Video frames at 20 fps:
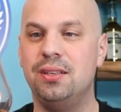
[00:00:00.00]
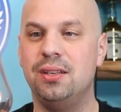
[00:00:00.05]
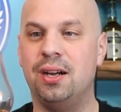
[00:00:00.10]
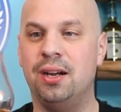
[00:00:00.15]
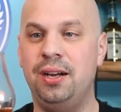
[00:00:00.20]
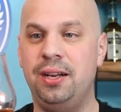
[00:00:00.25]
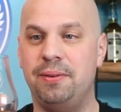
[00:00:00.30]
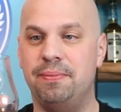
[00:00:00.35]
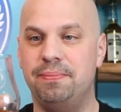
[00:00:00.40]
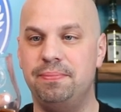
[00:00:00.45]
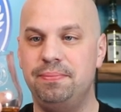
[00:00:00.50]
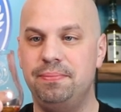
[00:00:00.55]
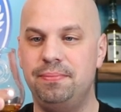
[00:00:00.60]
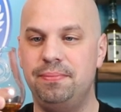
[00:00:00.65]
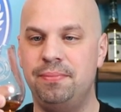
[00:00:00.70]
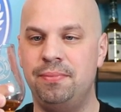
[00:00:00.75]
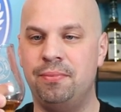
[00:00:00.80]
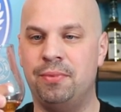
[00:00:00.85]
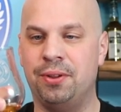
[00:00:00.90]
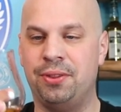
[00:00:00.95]
All right.
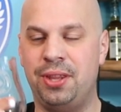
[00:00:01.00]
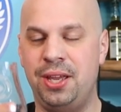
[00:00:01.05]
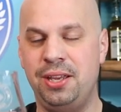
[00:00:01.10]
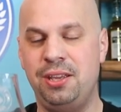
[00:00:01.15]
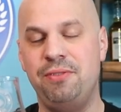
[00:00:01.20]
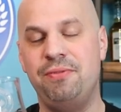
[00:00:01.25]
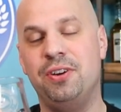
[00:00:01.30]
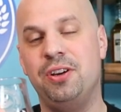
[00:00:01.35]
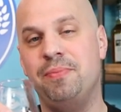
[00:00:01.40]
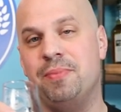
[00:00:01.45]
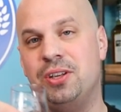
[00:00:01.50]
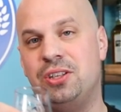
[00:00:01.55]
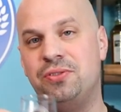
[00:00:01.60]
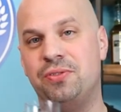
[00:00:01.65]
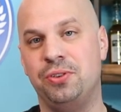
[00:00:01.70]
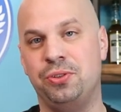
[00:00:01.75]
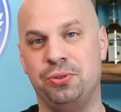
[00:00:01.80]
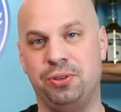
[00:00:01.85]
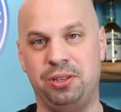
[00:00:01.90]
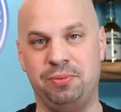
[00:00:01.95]
Well, thank you very much
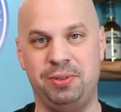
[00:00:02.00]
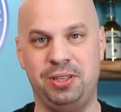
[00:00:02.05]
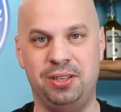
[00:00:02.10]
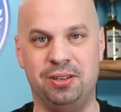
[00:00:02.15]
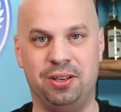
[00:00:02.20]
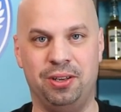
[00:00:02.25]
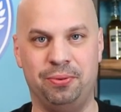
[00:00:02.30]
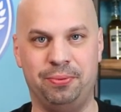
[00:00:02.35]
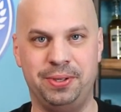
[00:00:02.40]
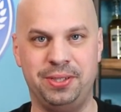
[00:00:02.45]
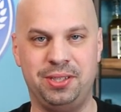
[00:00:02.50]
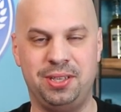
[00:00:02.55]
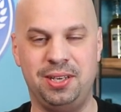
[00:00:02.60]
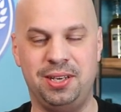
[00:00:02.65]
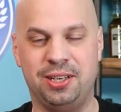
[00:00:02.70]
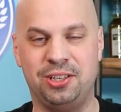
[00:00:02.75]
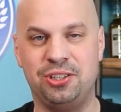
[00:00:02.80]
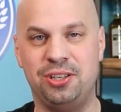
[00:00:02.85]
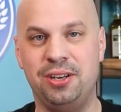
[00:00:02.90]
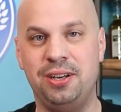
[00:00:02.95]
for joining me here on the Whiskey
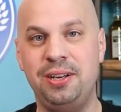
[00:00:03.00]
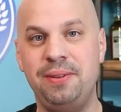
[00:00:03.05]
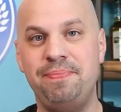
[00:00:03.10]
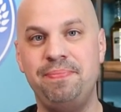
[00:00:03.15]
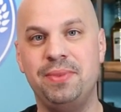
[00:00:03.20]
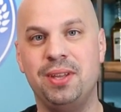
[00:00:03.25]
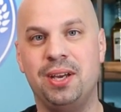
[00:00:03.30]
Dictionary.